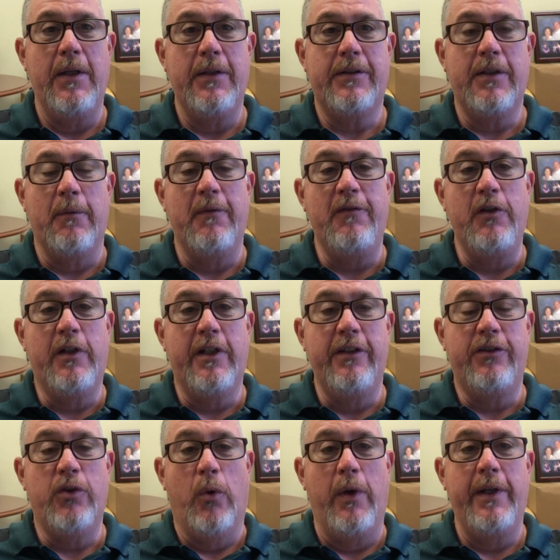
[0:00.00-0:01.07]
some of you can
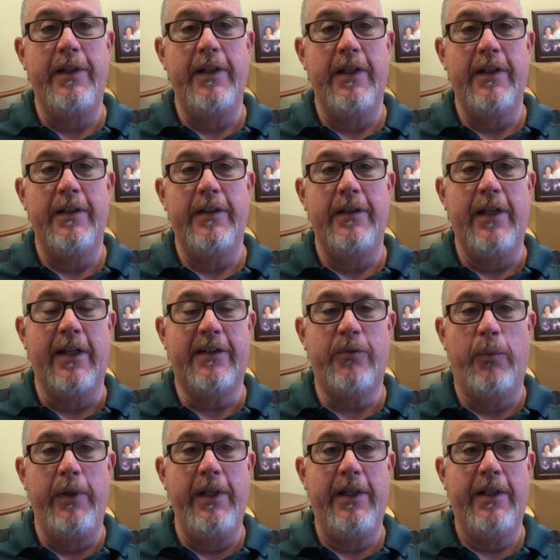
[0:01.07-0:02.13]
join next
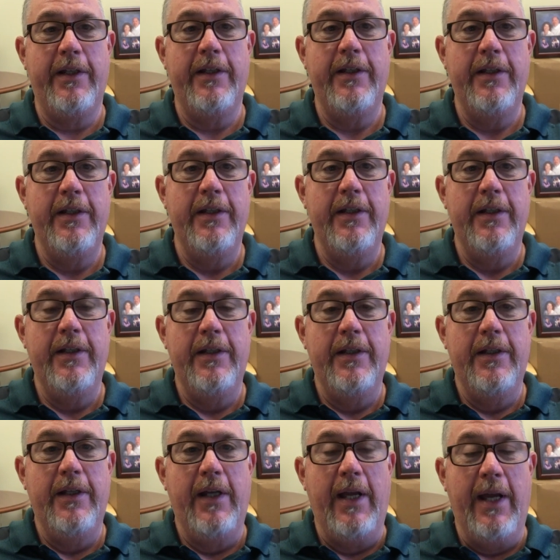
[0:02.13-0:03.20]
week,
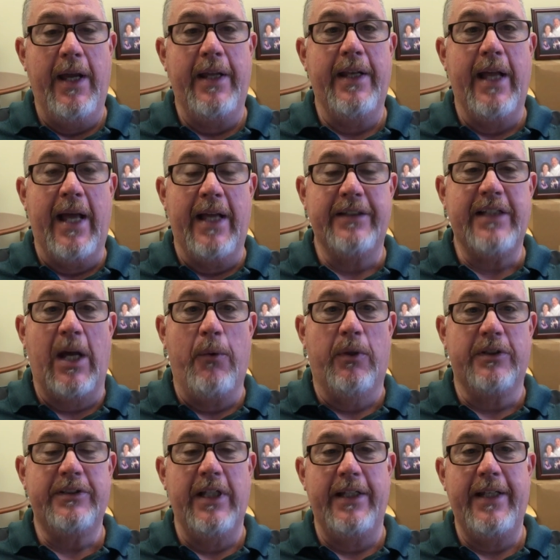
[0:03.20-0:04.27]
and as I will
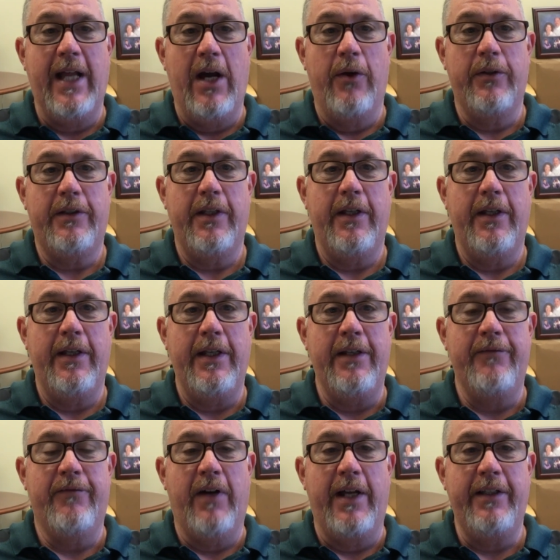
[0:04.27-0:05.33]
send out
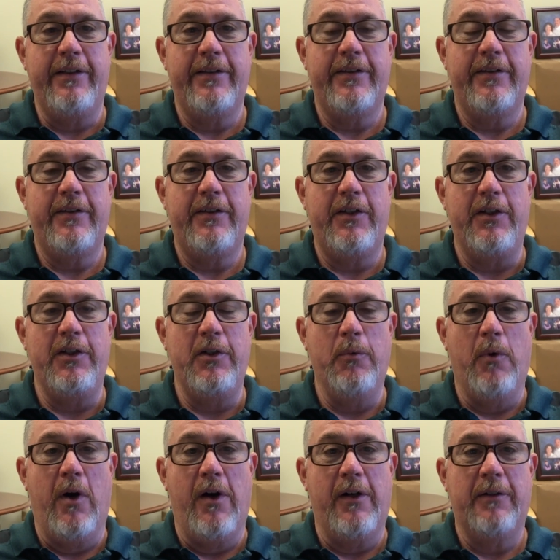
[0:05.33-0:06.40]
invites to you
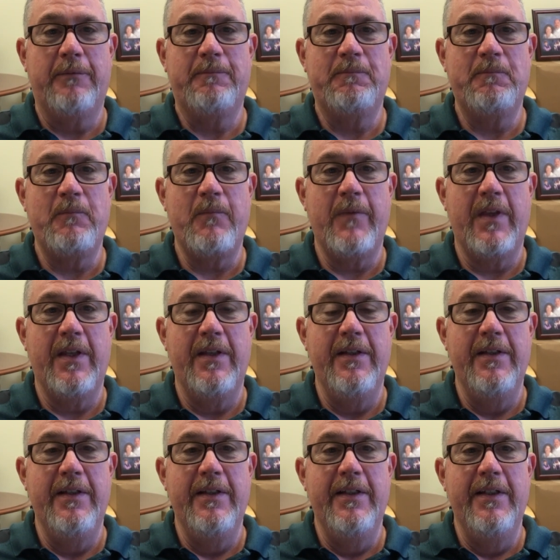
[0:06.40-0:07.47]
all.
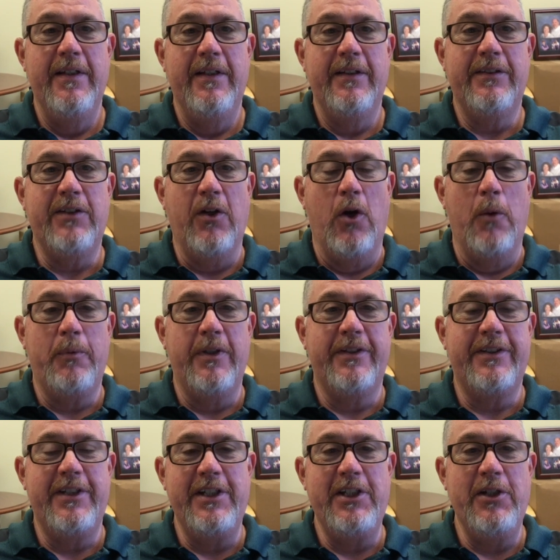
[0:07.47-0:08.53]
So hope to
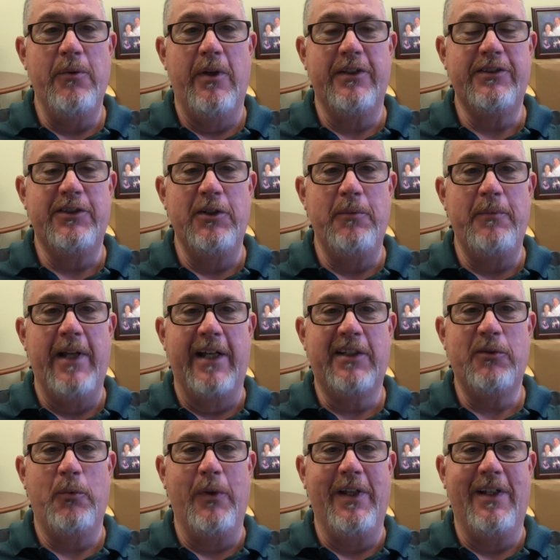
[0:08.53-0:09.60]
see you on Zoom
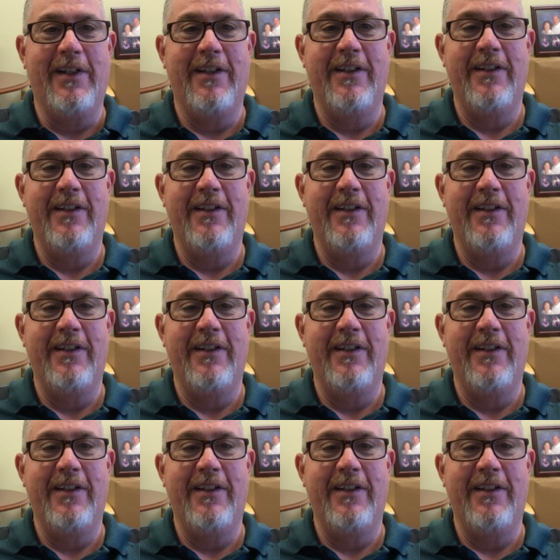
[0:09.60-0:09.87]
next week.